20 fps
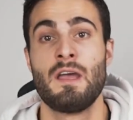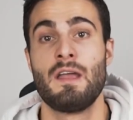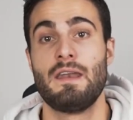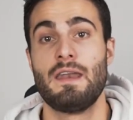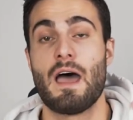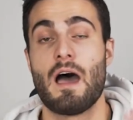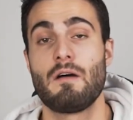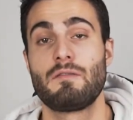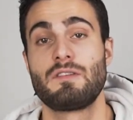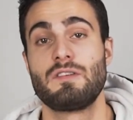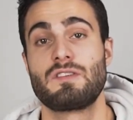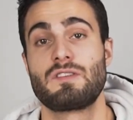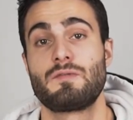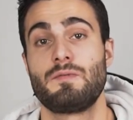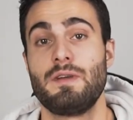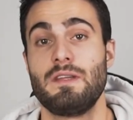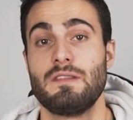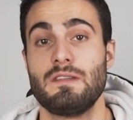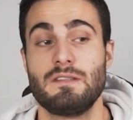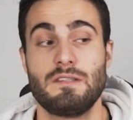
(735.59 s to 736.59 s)
Now to
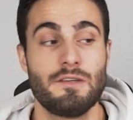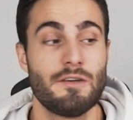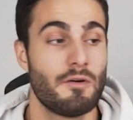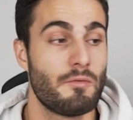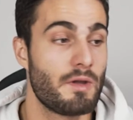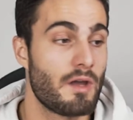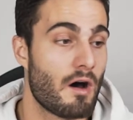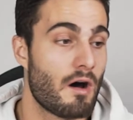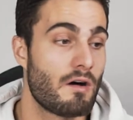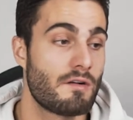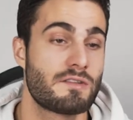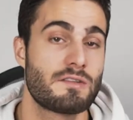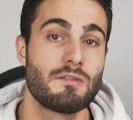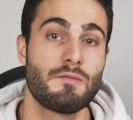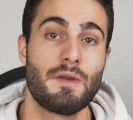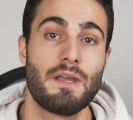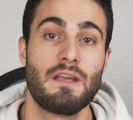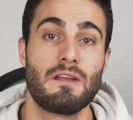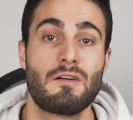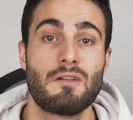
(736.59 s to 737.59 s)
sweeten the deal, we
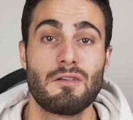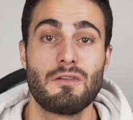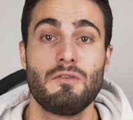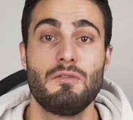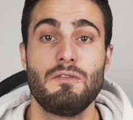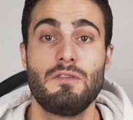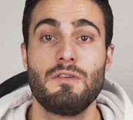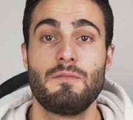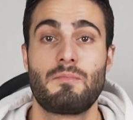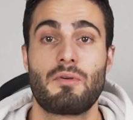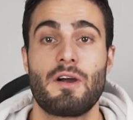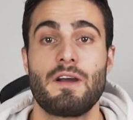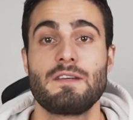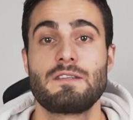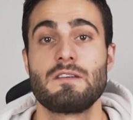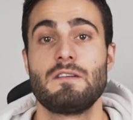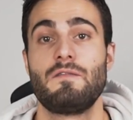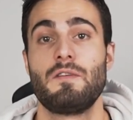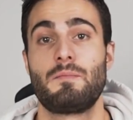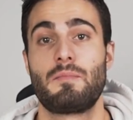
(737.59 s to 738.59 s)
also include the
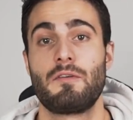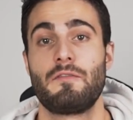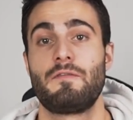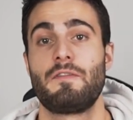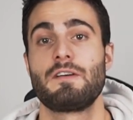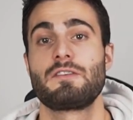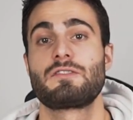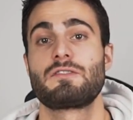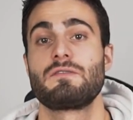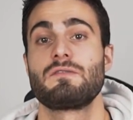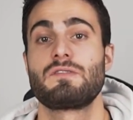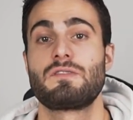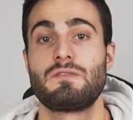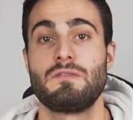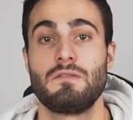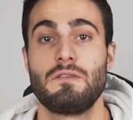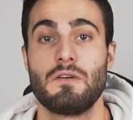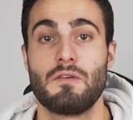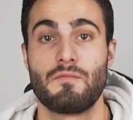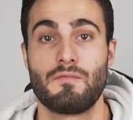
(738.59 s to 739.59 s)
price of a professional
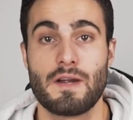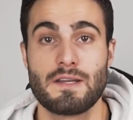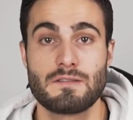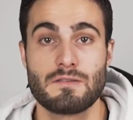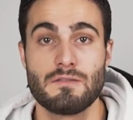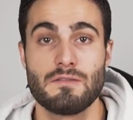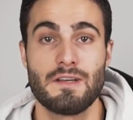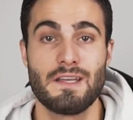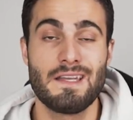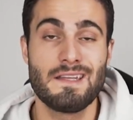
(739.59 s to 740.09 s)
studio rental